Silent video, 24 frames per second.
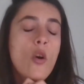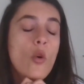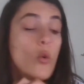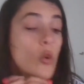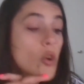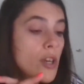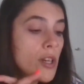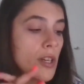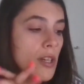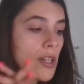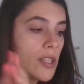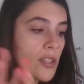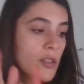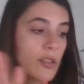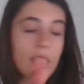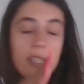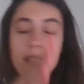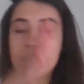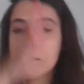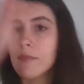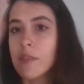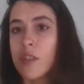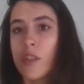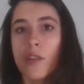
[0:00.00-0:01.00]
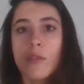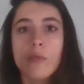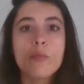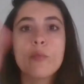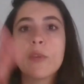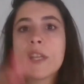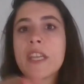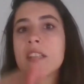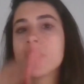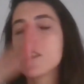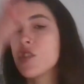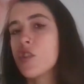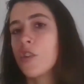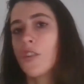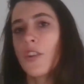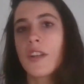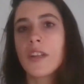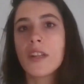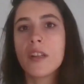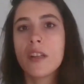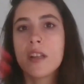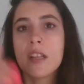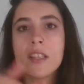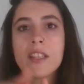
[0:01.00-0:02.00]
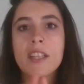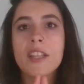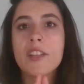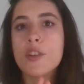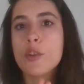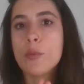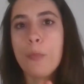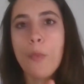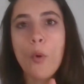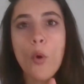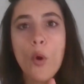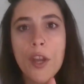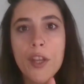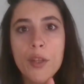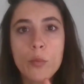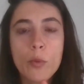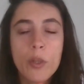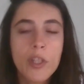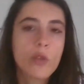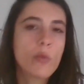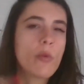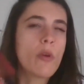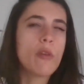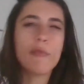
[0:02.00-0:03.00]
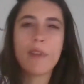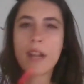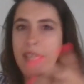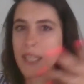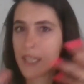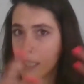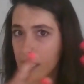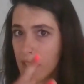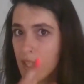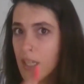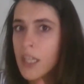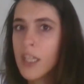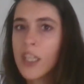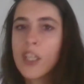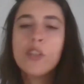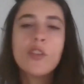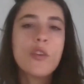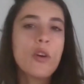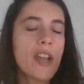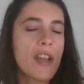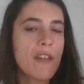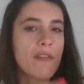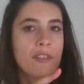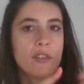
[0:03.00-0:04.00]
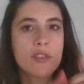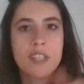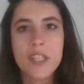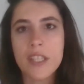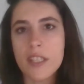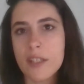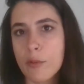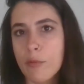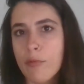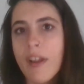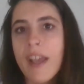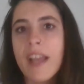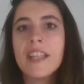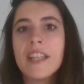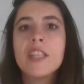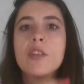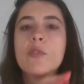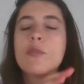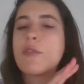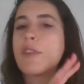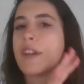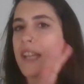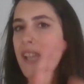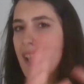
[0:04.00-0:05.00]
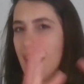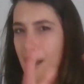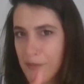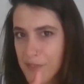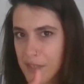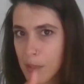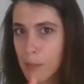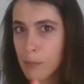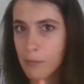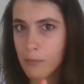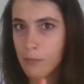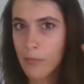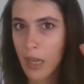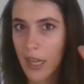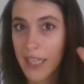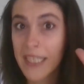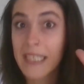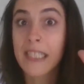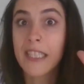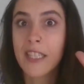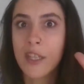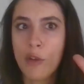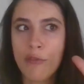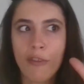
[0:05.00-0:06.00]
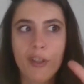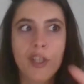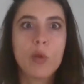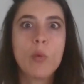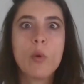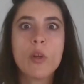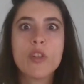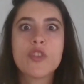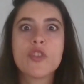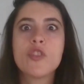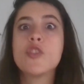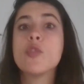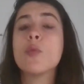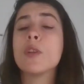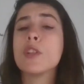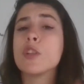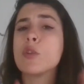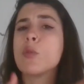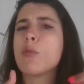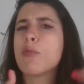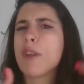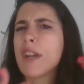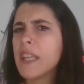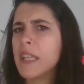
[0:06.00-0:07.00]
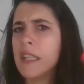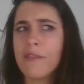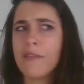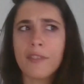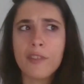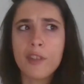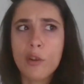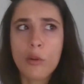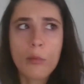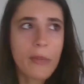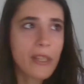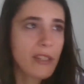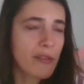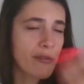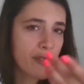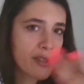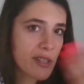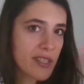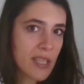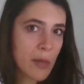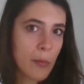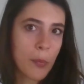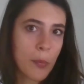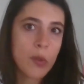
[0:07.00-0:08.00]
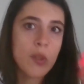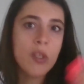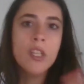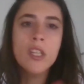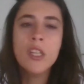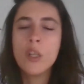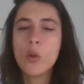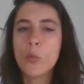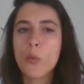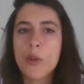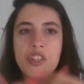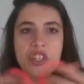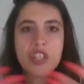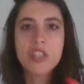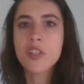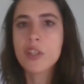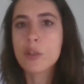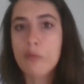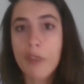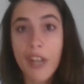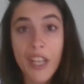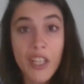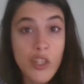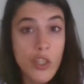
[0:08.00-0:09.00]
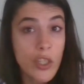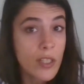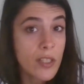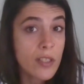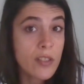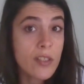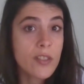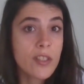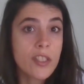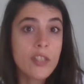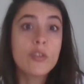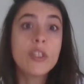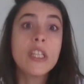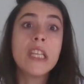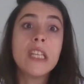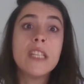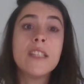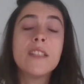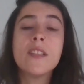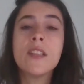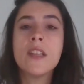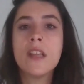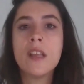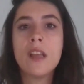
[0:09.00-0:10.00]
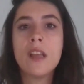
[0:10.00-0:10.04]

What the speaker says: Or you can, you know, we can start at a later point where you already, you know, have your data ready, you already have some idea of what you want to do, and you already even know, like, for example, which integrations you need